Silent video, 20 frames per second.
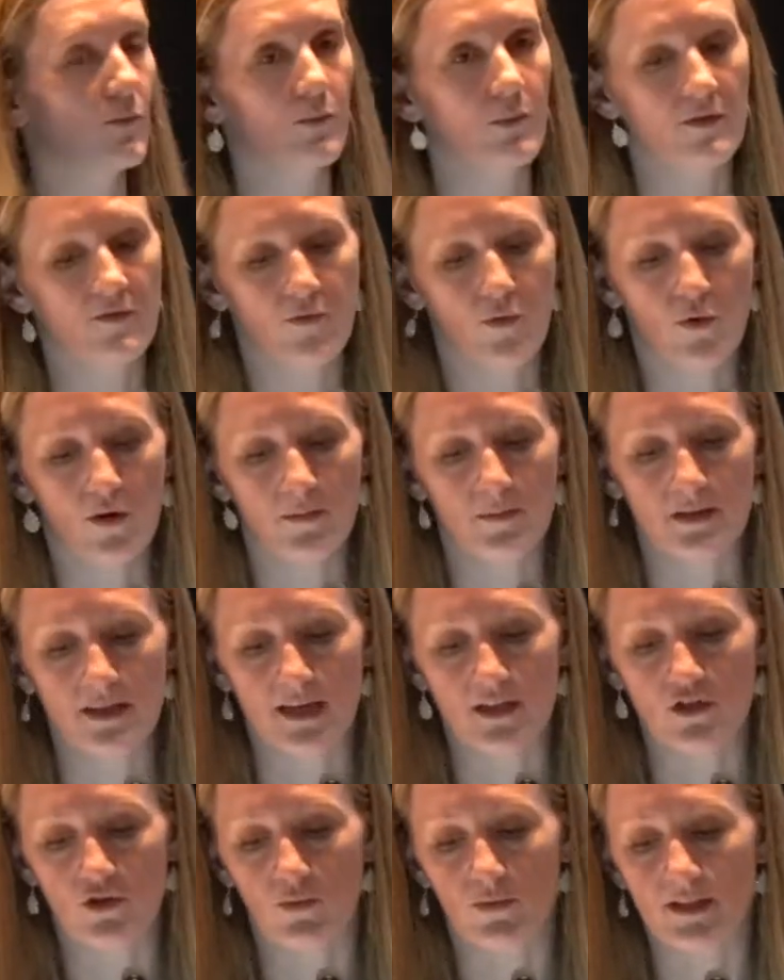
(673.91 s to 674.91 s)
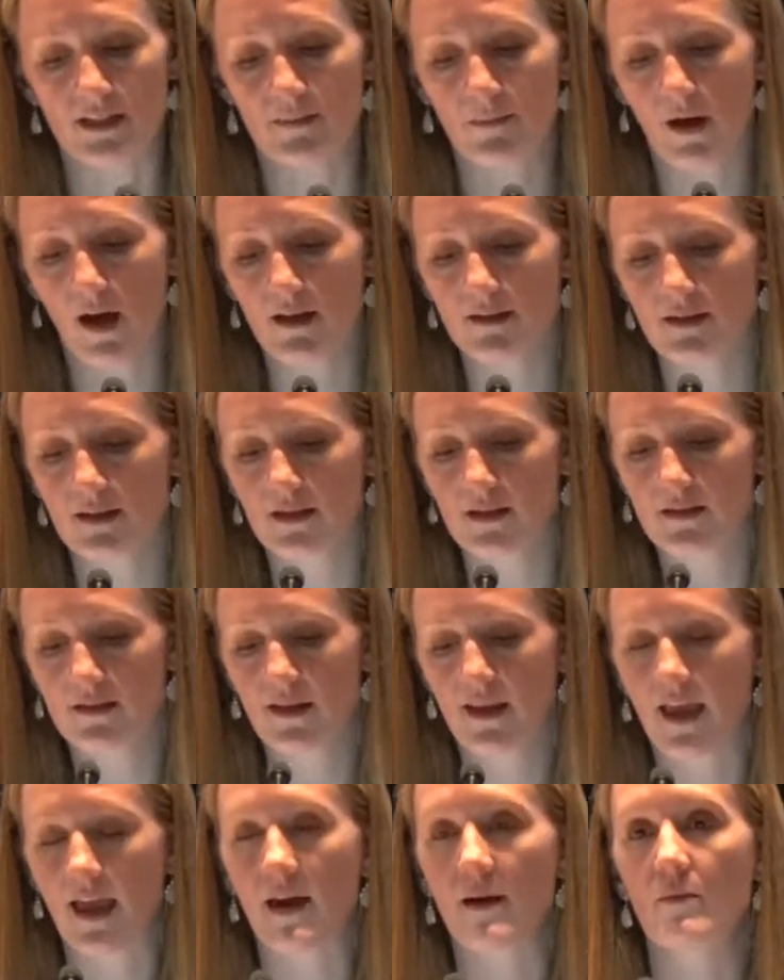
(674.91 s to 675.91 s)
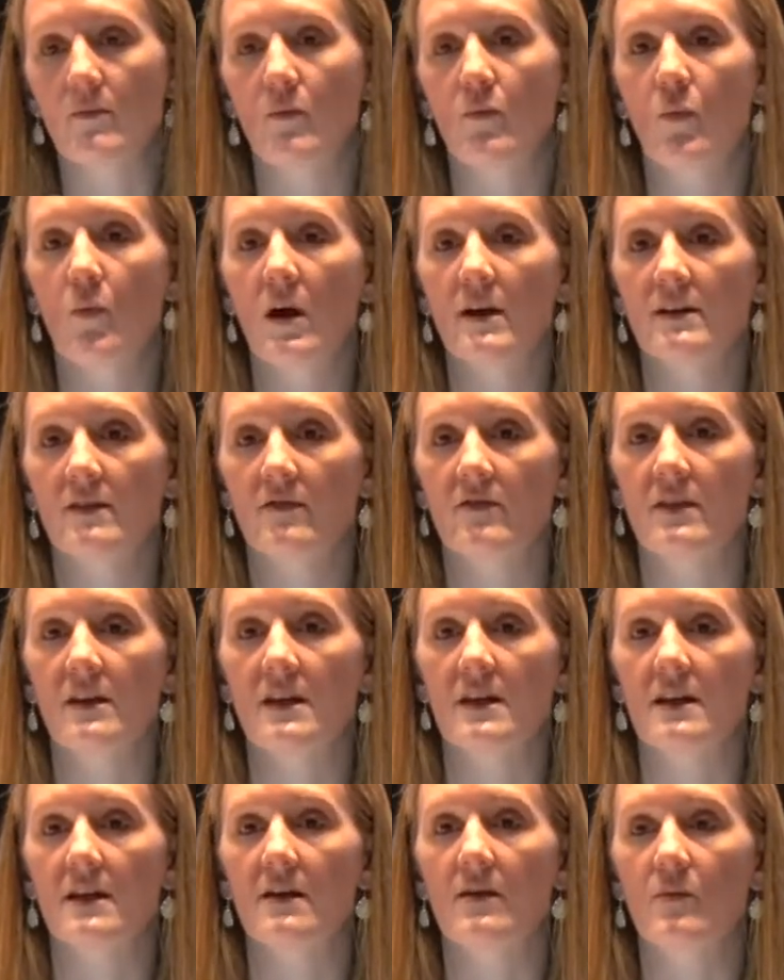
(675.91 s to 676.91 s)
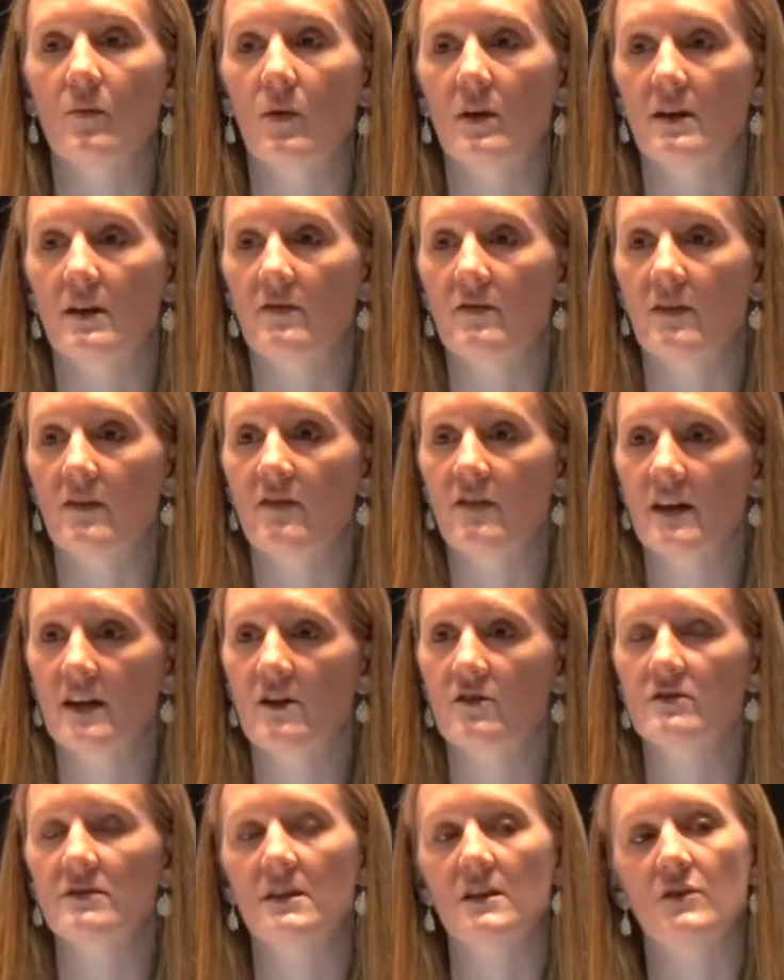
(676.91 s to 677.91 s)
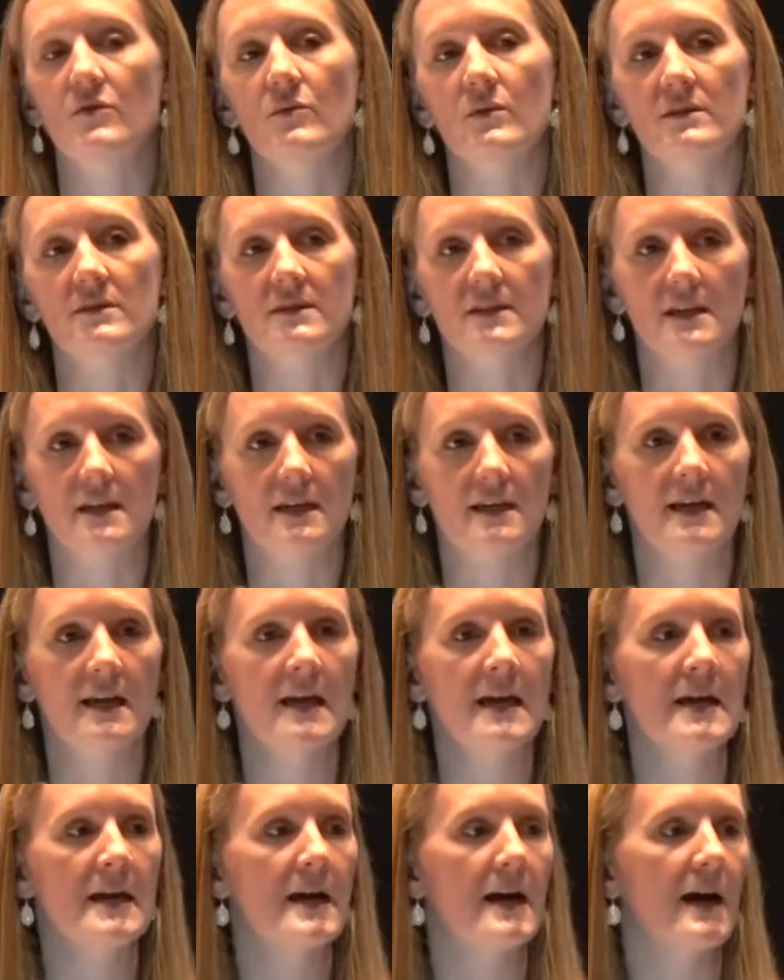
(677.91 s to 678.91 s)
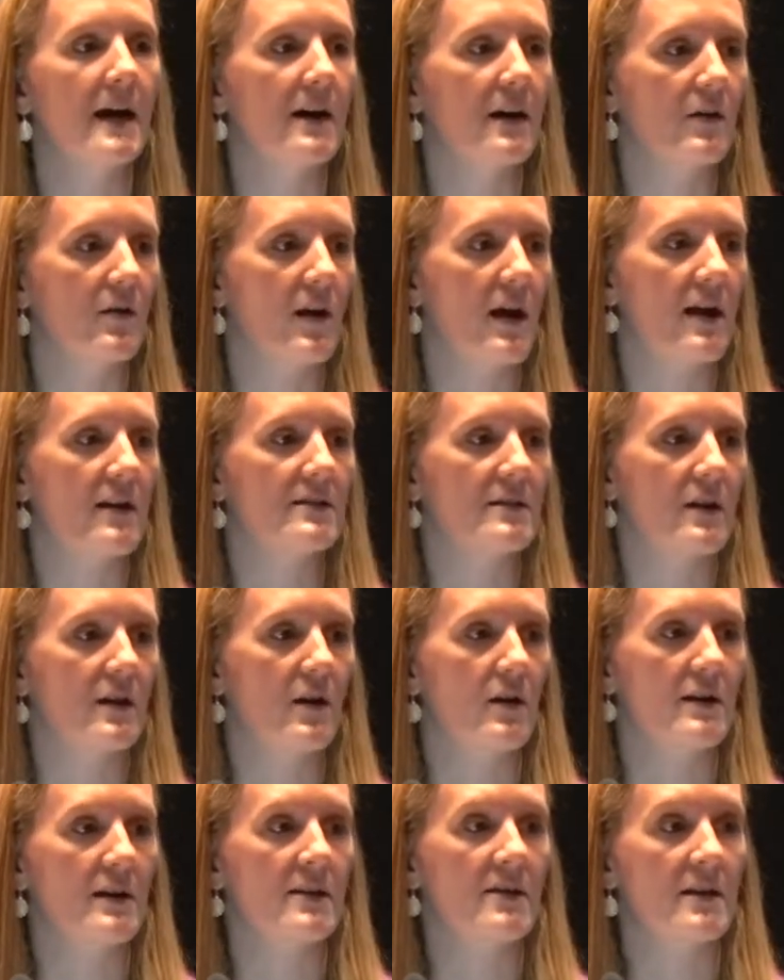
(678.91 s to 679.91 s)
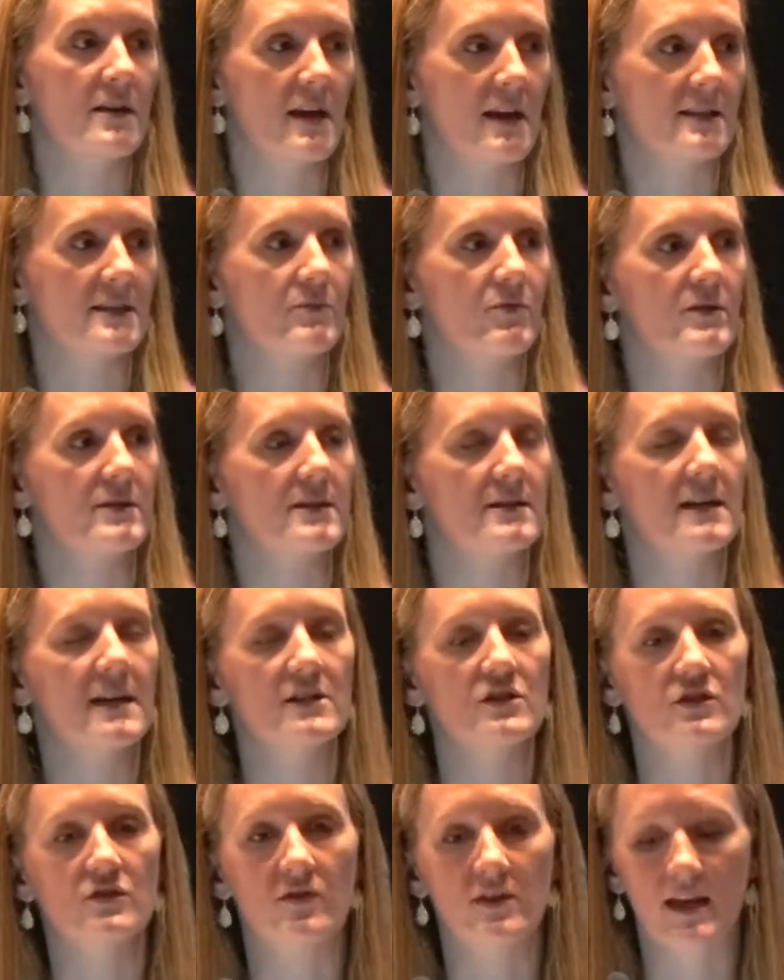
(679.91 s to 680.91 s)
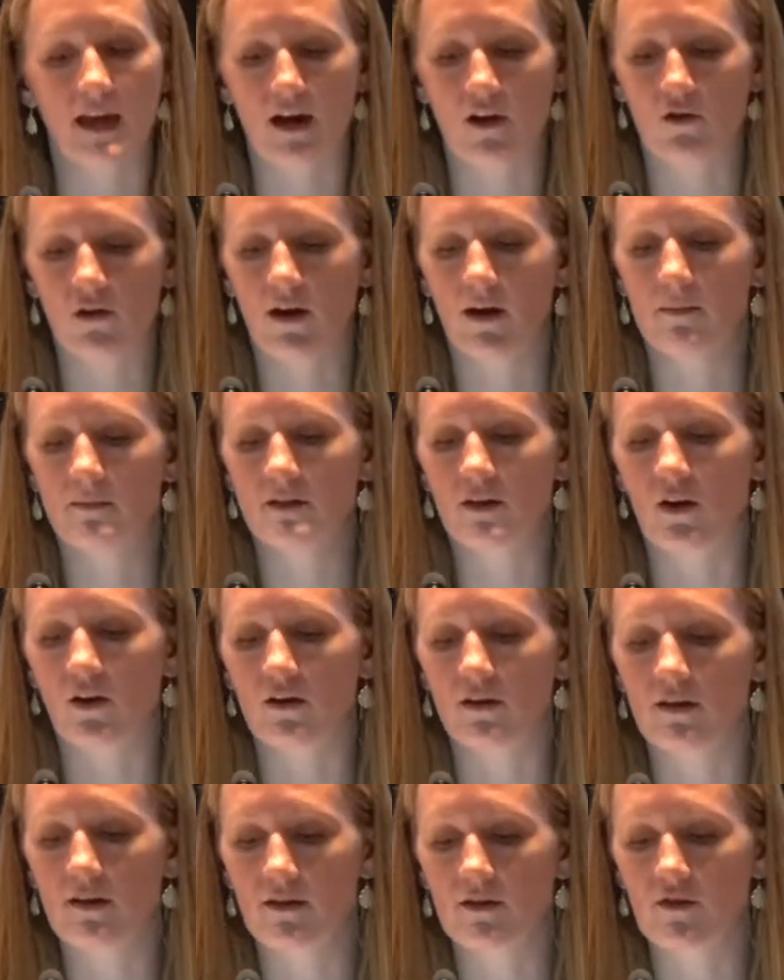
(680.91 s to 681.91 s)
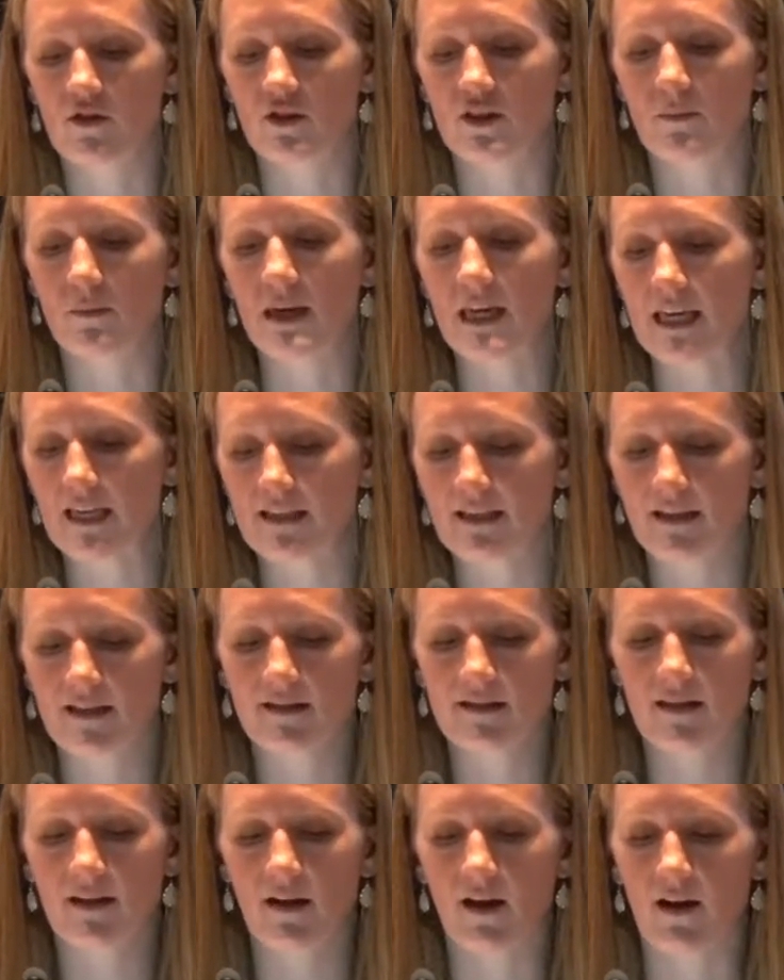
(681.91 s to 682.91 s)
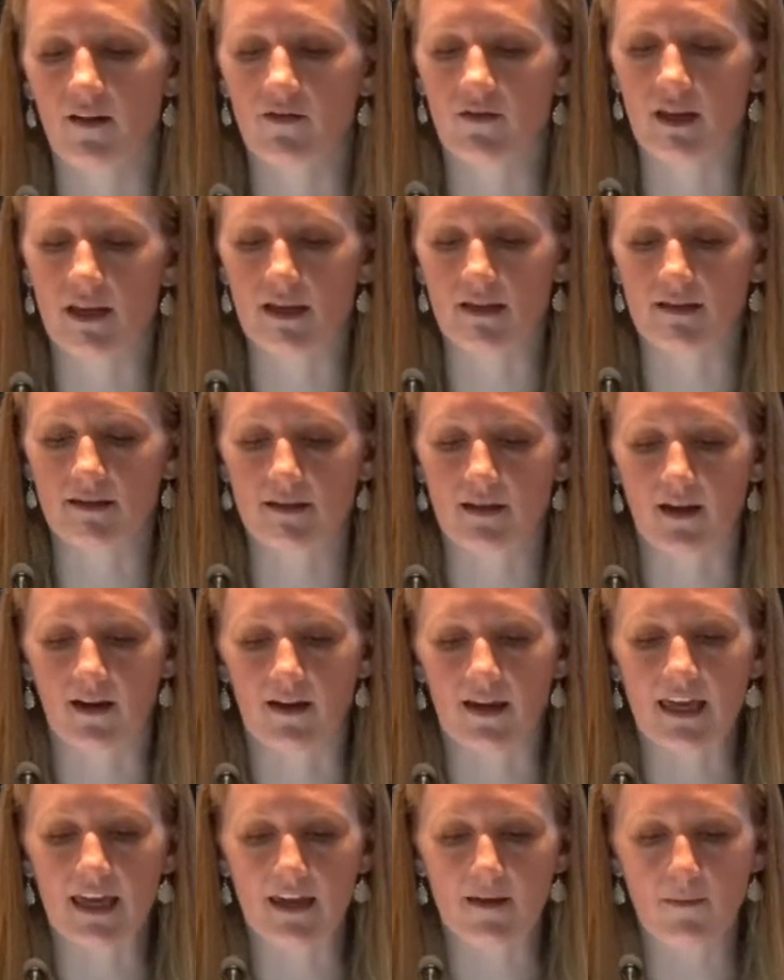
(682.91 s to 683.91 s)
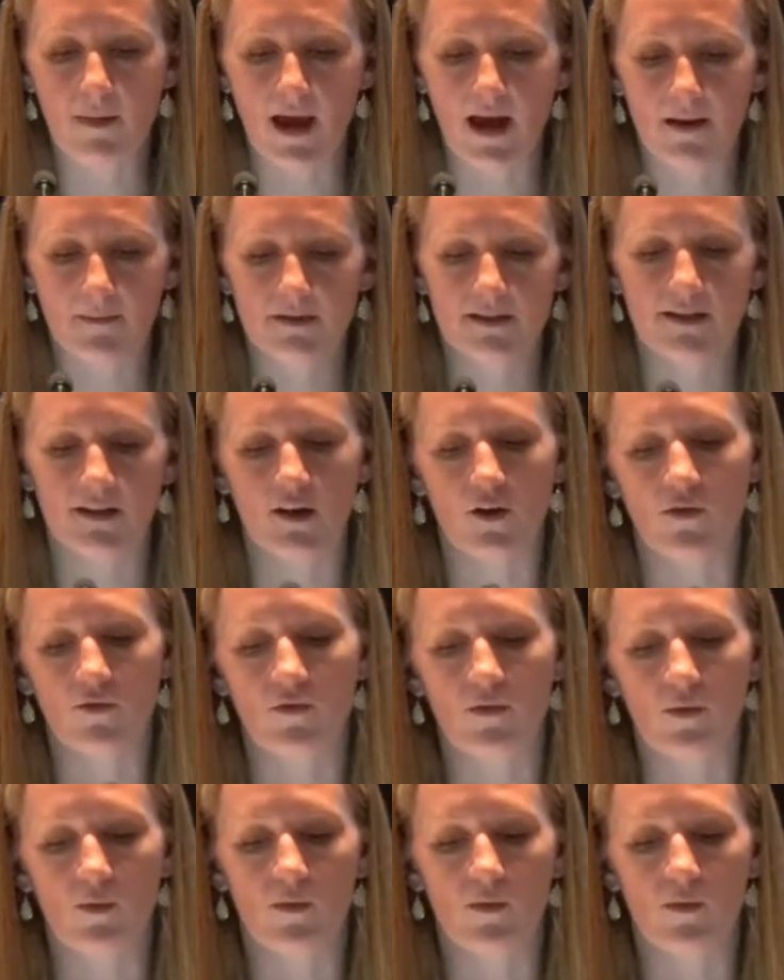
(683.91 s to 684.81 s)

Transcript: with 4 potential responses, and one of the figures that you will see in the next presentations for the outcomes are just pieces of these heat maps. Now